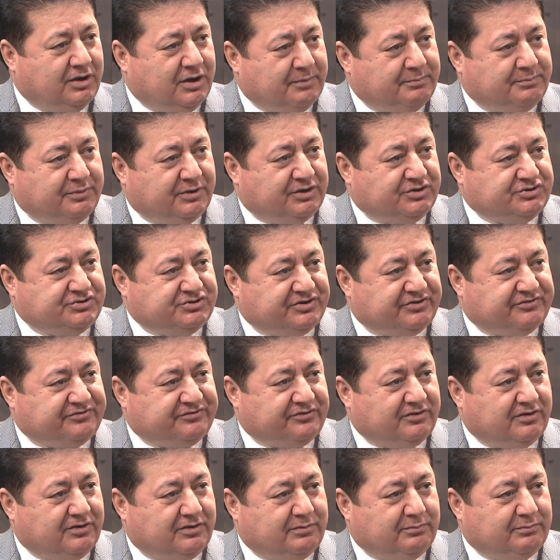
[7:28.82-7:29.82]

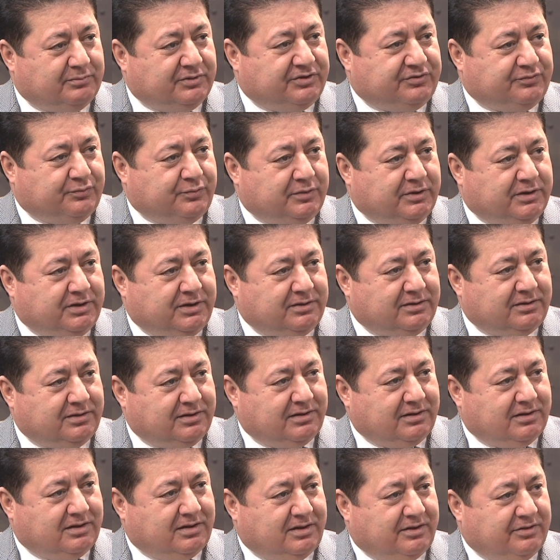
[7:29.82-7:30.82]
bridges between
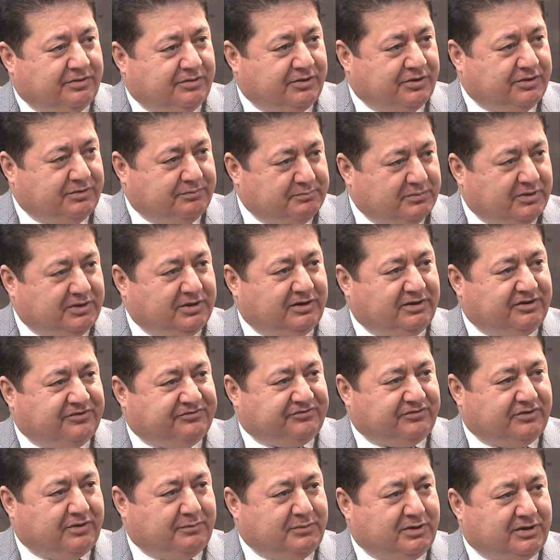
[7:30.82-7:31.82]
the Middle
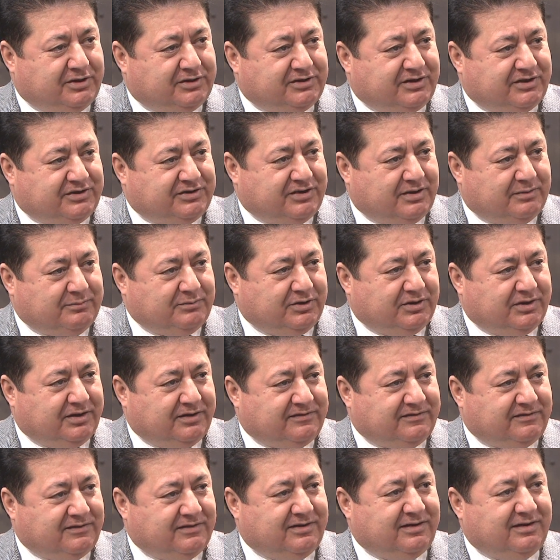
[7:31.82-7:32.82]
Eastern American
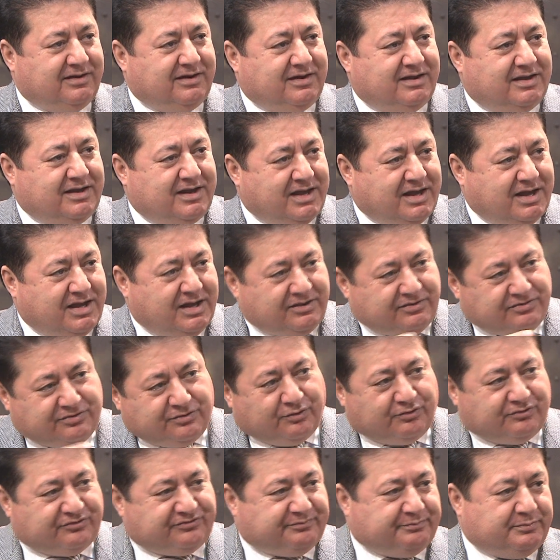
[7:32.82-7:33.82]
community and
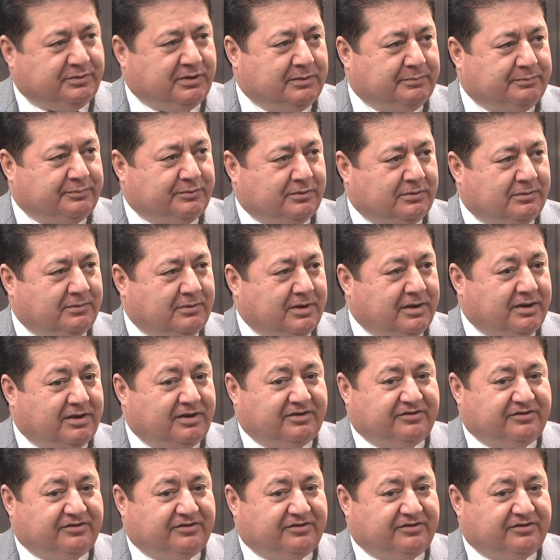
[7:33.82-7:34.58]
those people.